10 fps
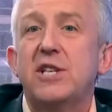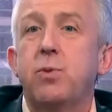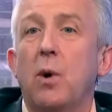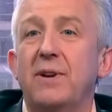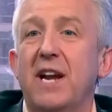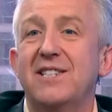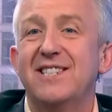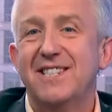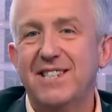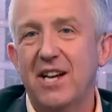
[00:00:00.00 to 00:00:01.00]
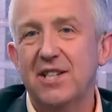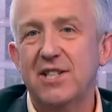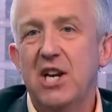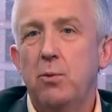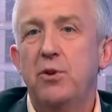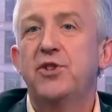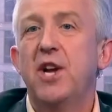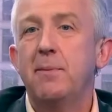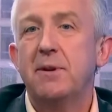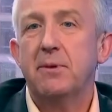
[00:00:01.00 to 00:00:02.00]
is what we're going to discuss with
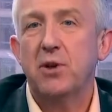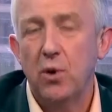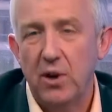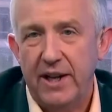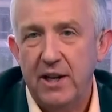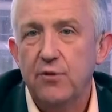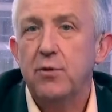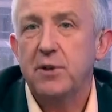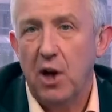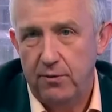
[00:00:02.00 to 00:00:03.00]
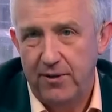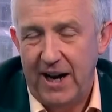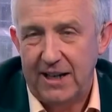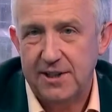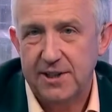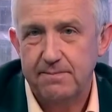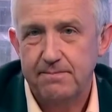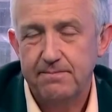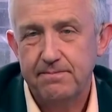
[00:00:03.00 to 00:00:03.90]
Dermot McCauley from Kofax.